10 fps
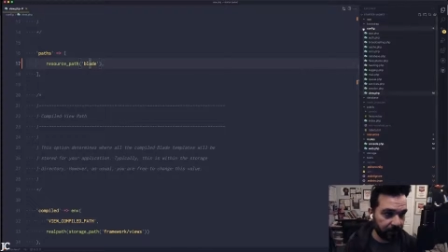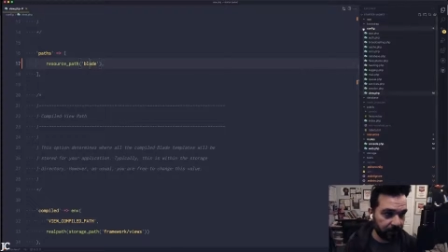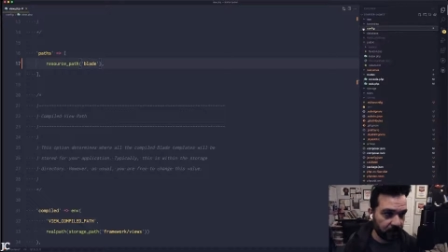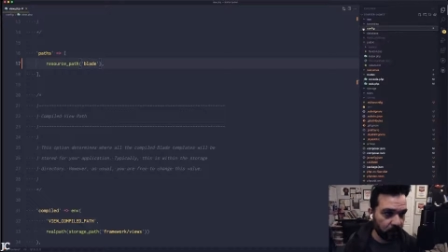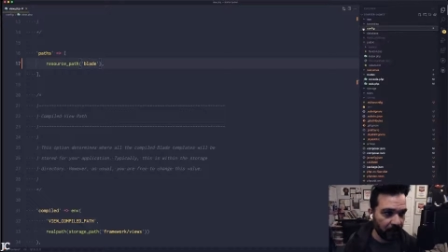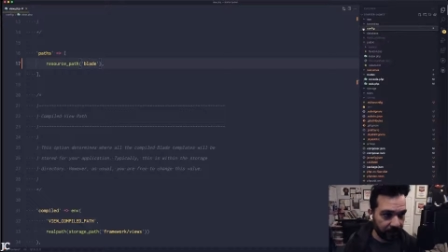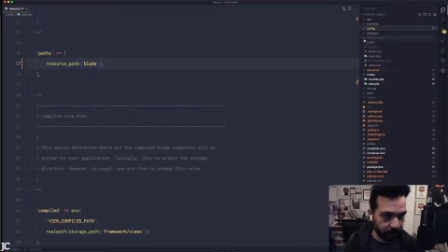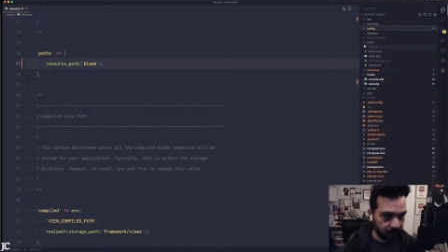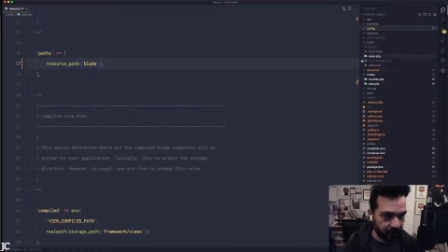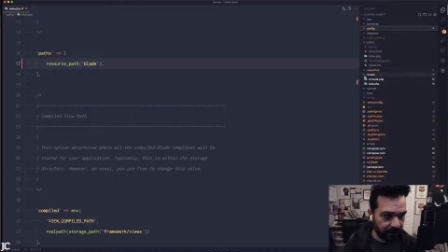go. Why do I
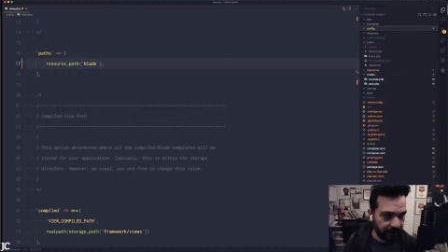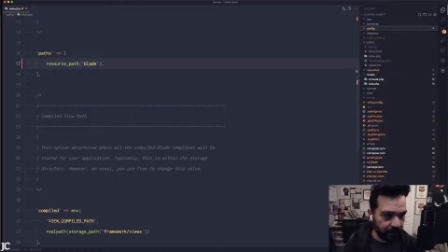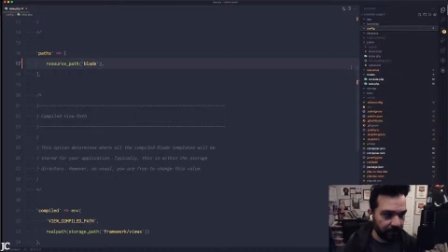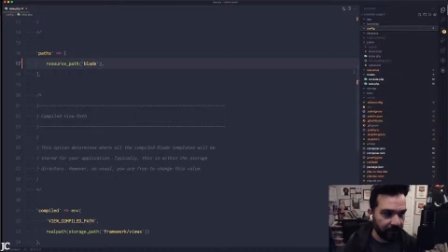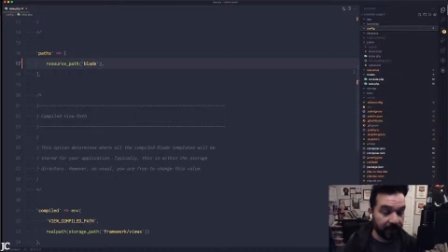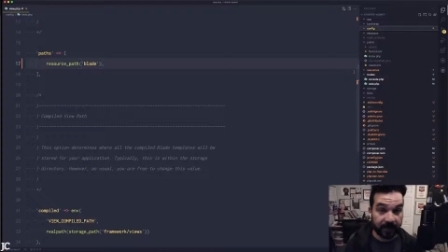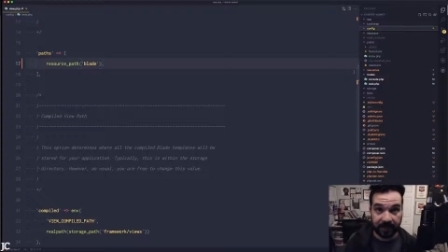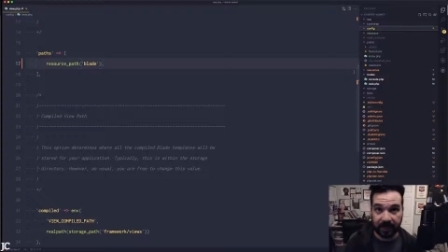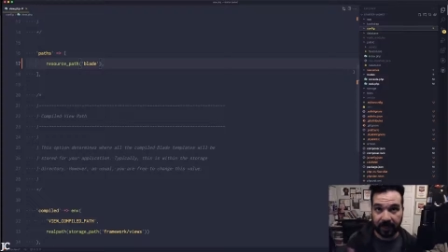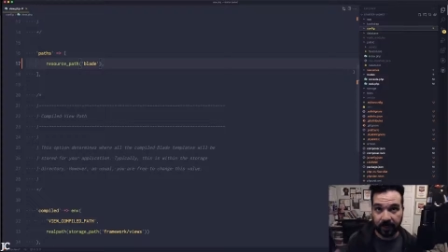do that way? Because
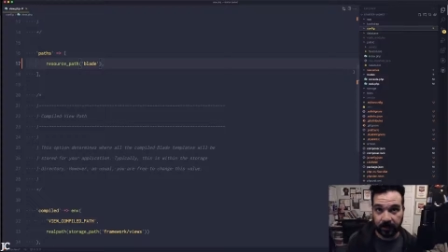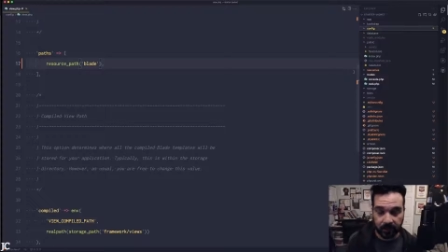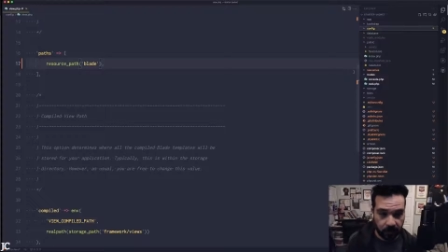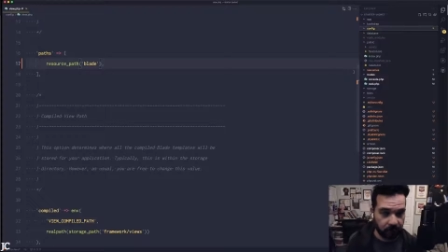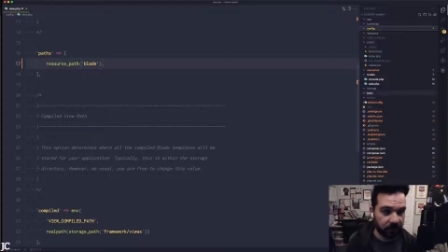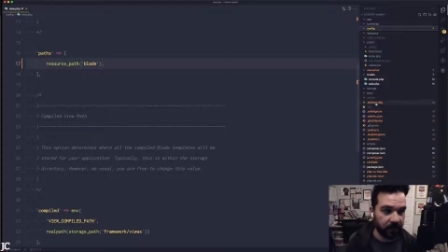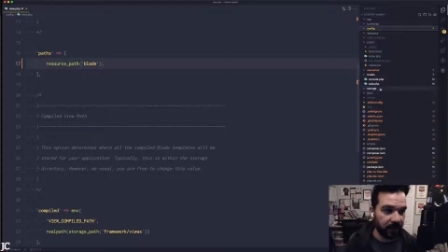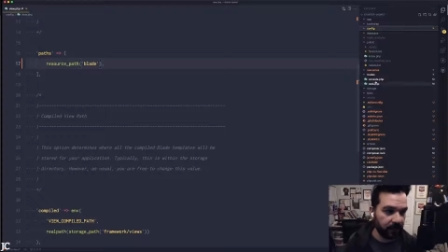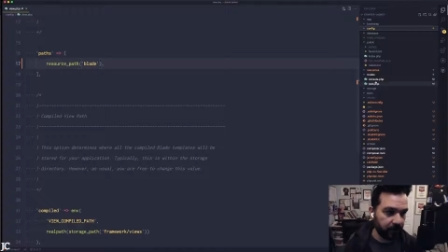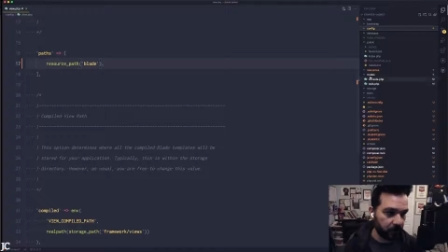again, I use Inertia
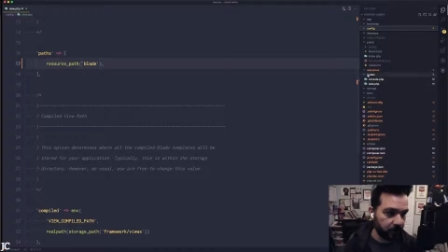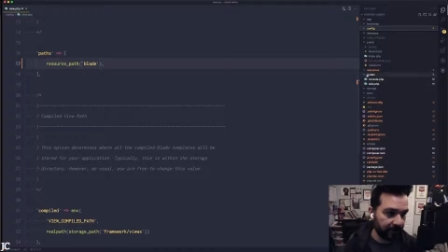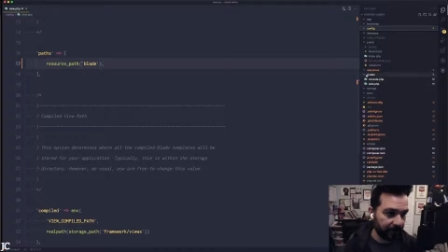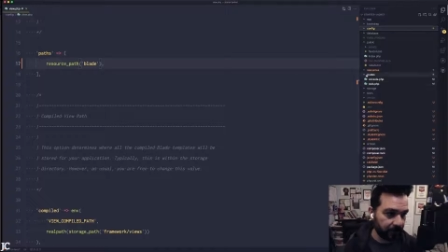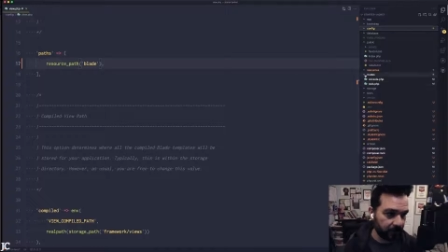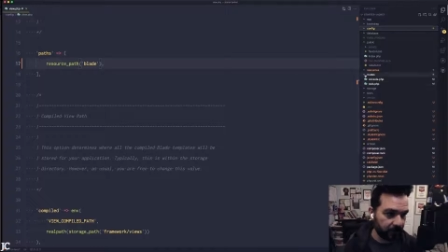and Vue for everything.